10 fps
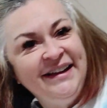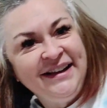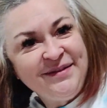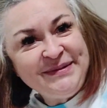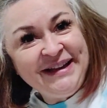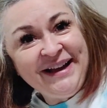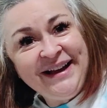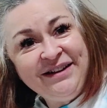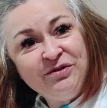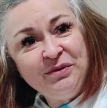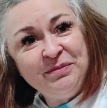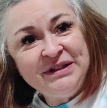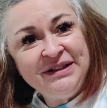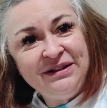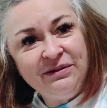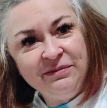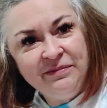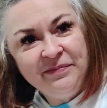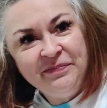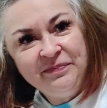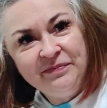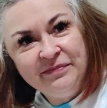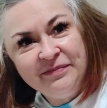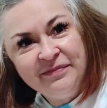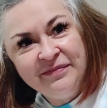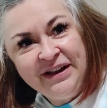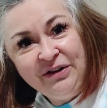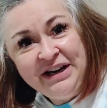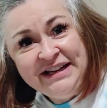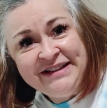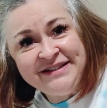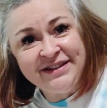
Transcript: Come say hi. Everyone misses you. There he is.